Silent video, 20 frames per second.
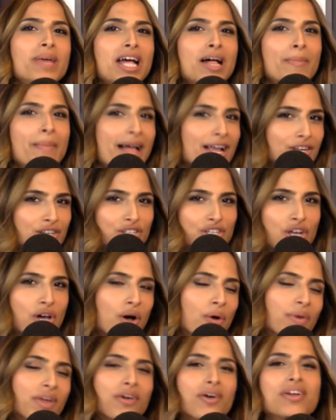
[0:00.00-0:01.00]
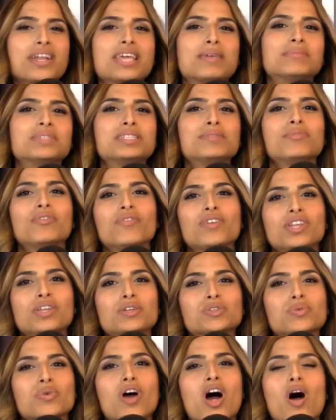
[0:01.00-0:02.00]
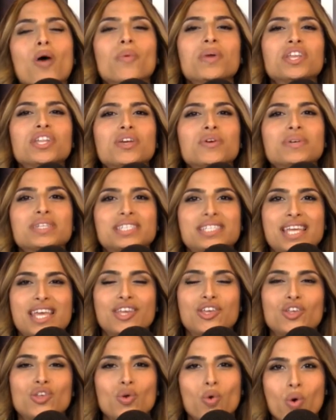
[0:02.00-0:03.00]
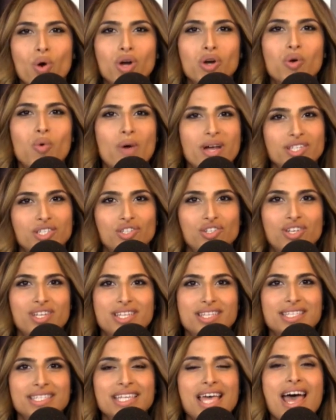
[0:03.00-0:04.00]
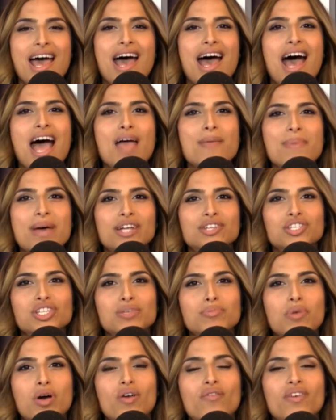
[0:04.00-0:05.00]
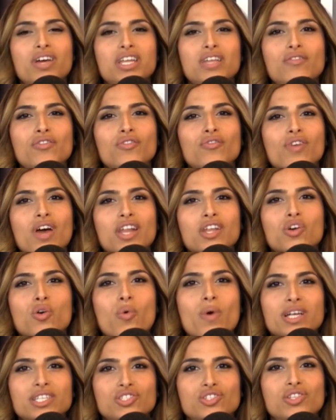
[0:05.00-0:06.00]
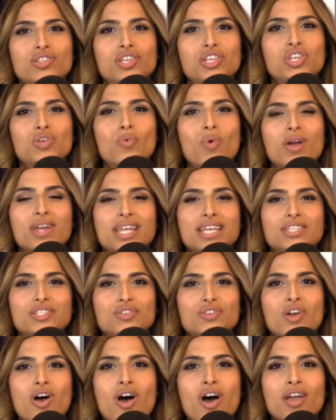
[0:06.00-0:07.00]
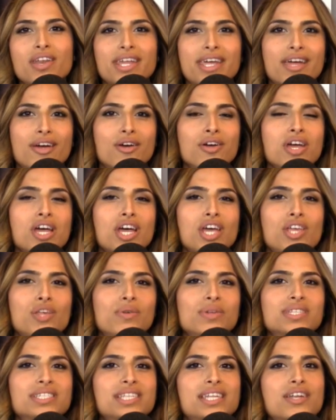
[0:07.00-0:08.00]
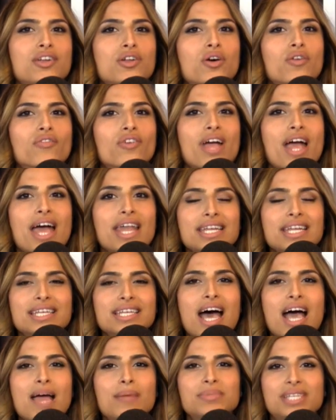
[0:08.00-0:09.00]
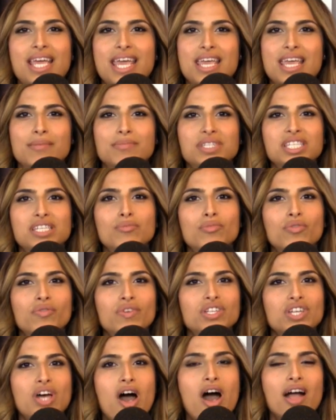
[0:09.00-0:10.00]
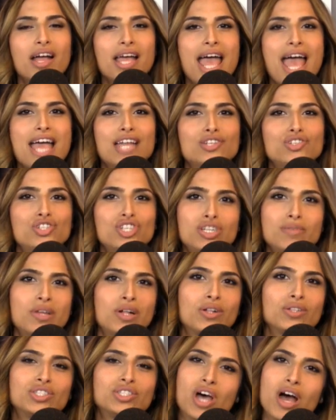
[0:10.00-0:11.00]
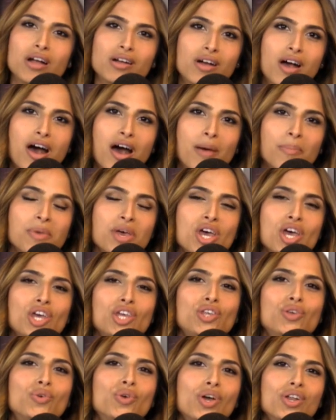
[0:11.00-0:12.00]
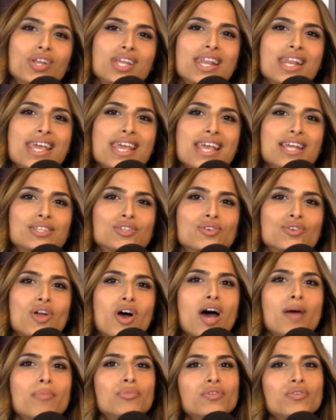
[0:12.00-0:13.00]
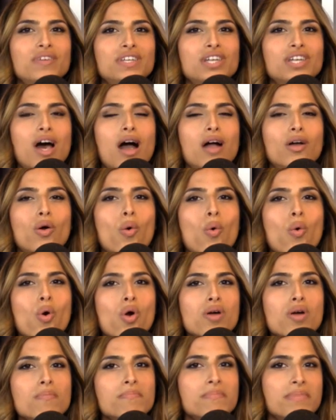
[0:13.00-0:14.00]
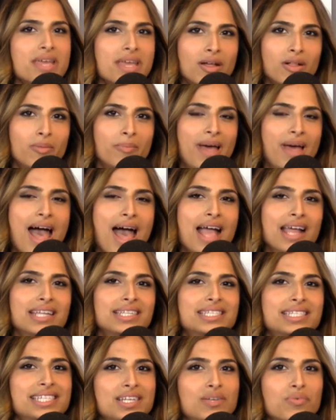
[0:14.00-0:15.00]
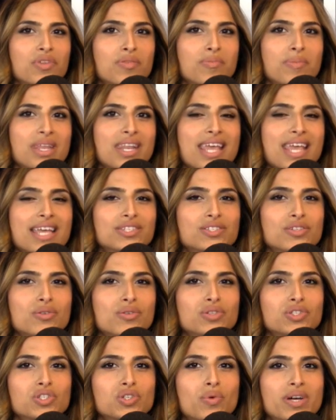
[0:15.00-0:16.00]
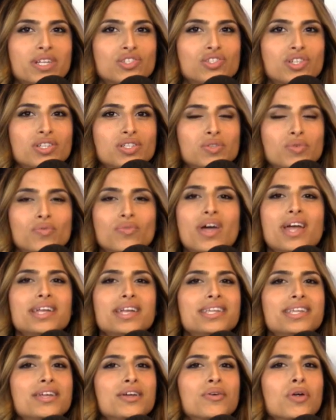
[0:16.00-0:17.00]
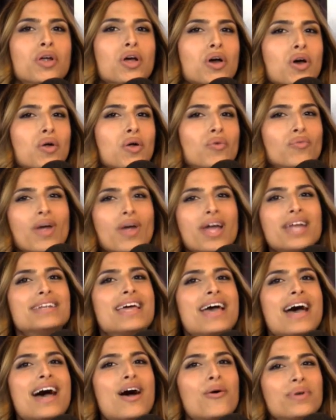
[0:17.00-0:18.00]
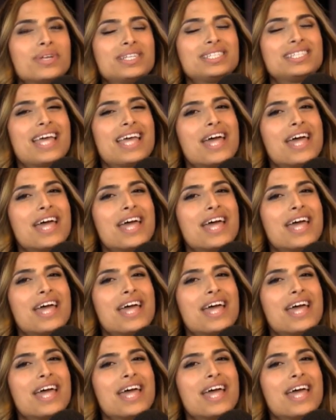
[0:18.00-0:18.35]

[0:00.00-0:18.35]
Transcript: mailbag show here on AMC where all we do is take your questions. I'm Ashley Mova, and if you've got a question that you want answered on air, you can send it over anytime to amcmovietalk at gmail.com. You could get it answered on Movie Talk or mailbag, and sitting with me to answer those questions right here, right now, is